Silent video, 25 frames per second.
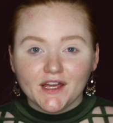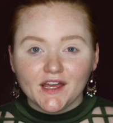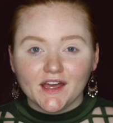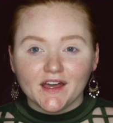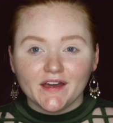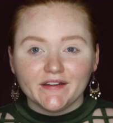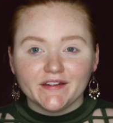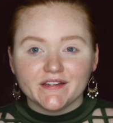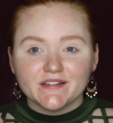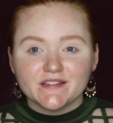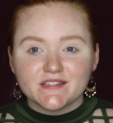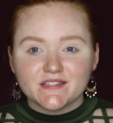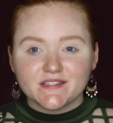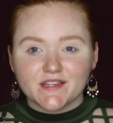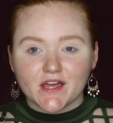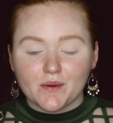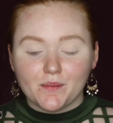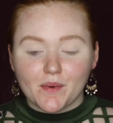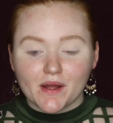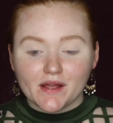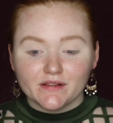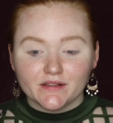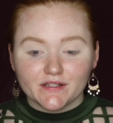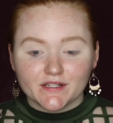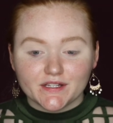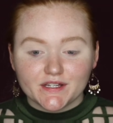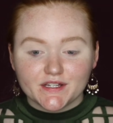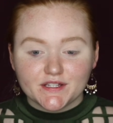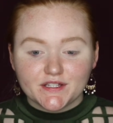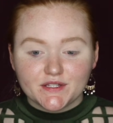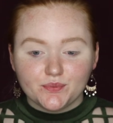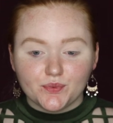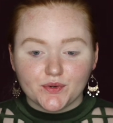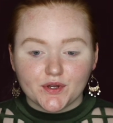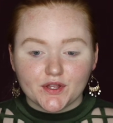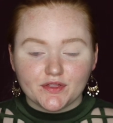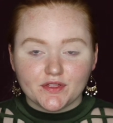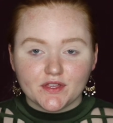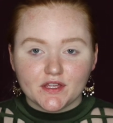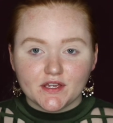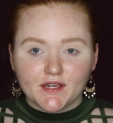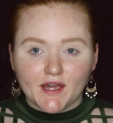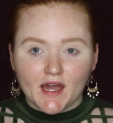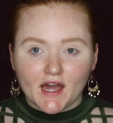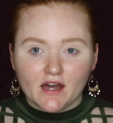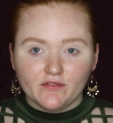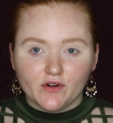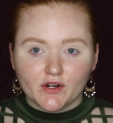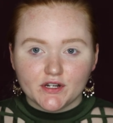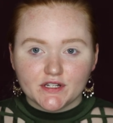ahead and set my lids with the
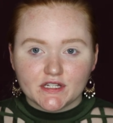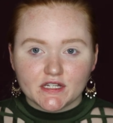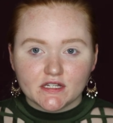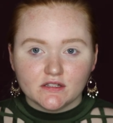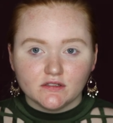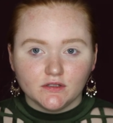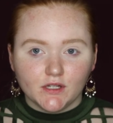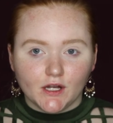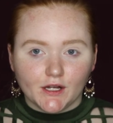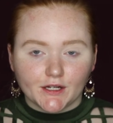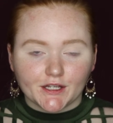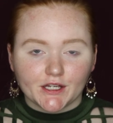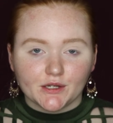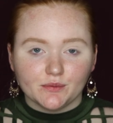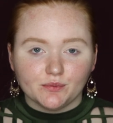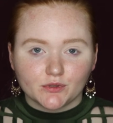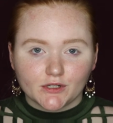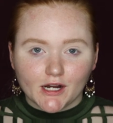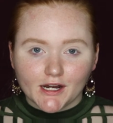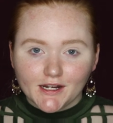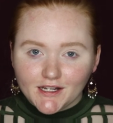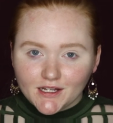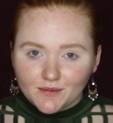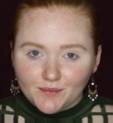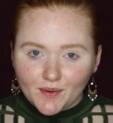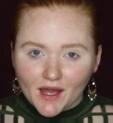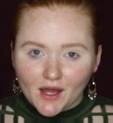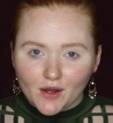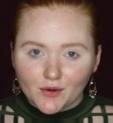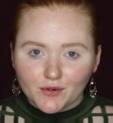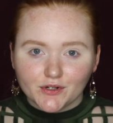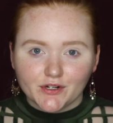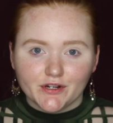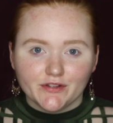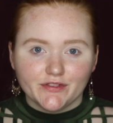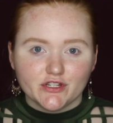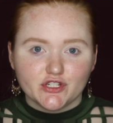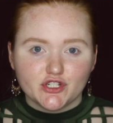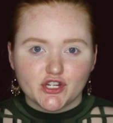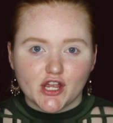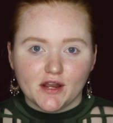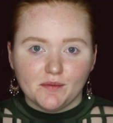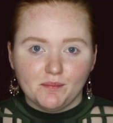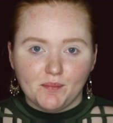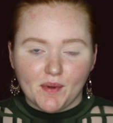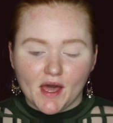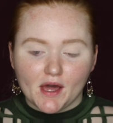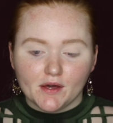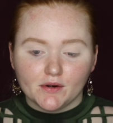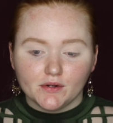Kat Von D Lock-It Brightening Powder in the
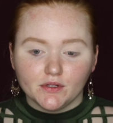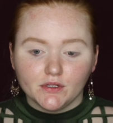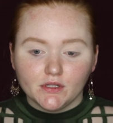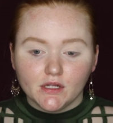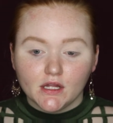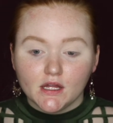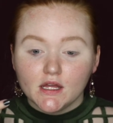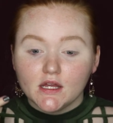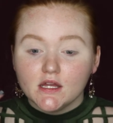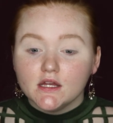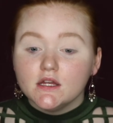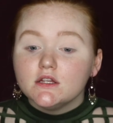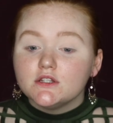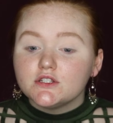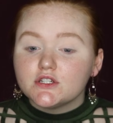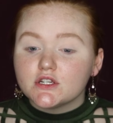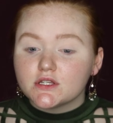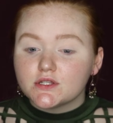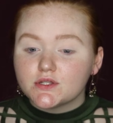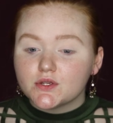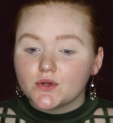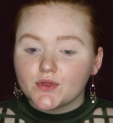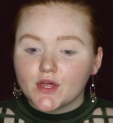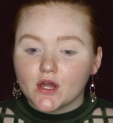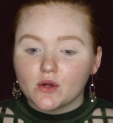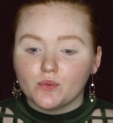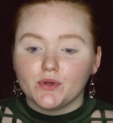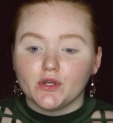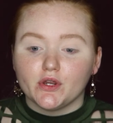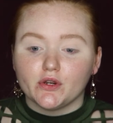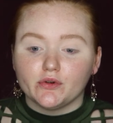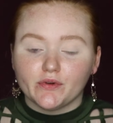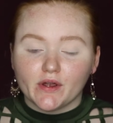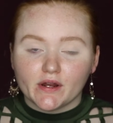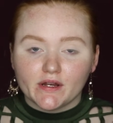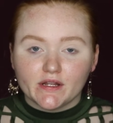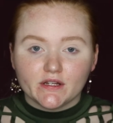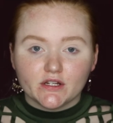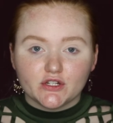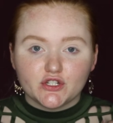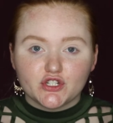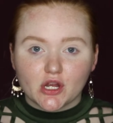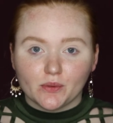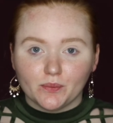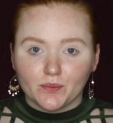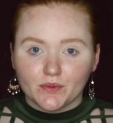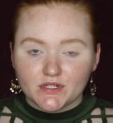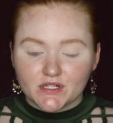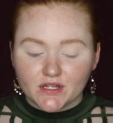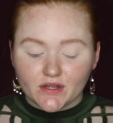shade Petal, just so that we are ready to
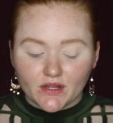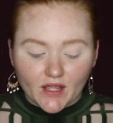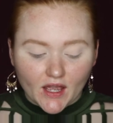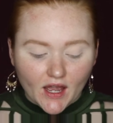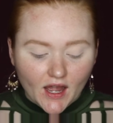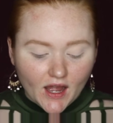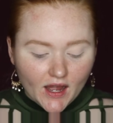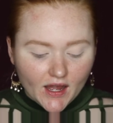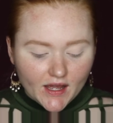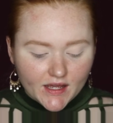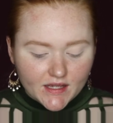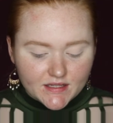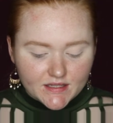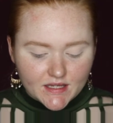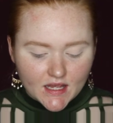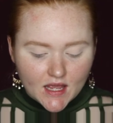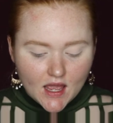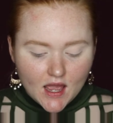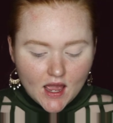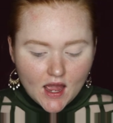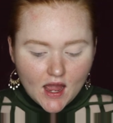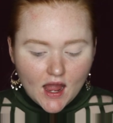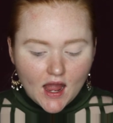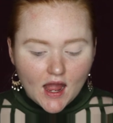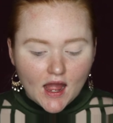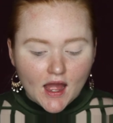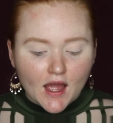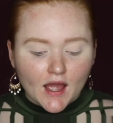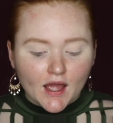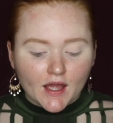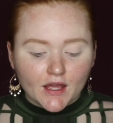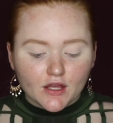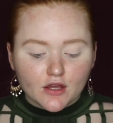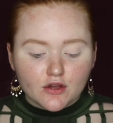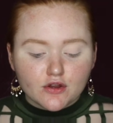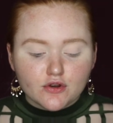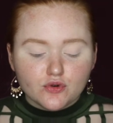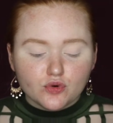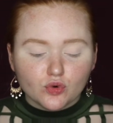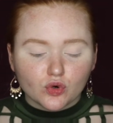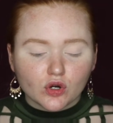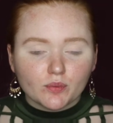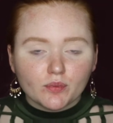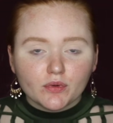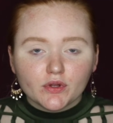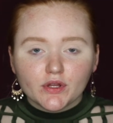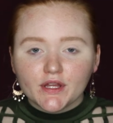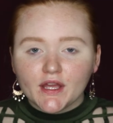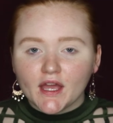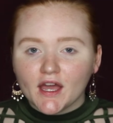jump into the eyes. I
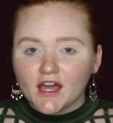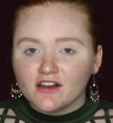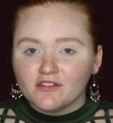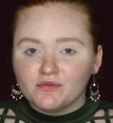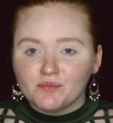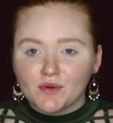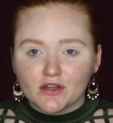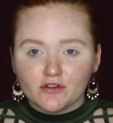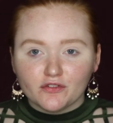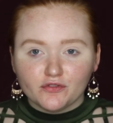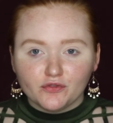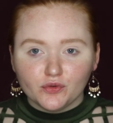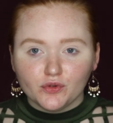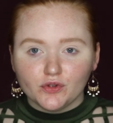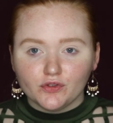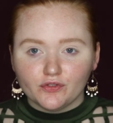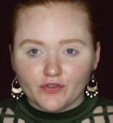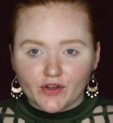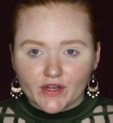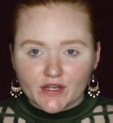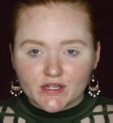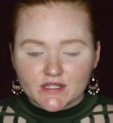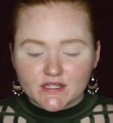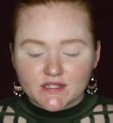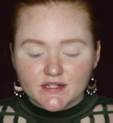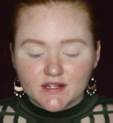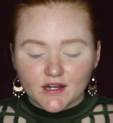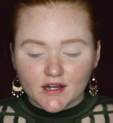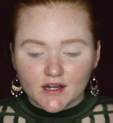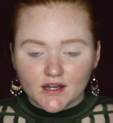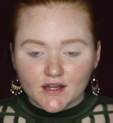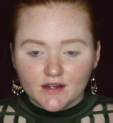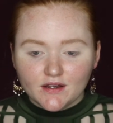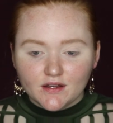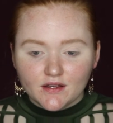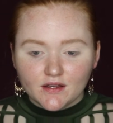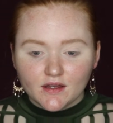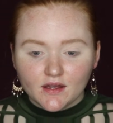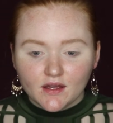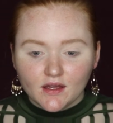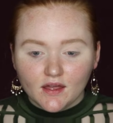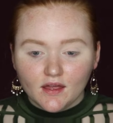normally have my full face done,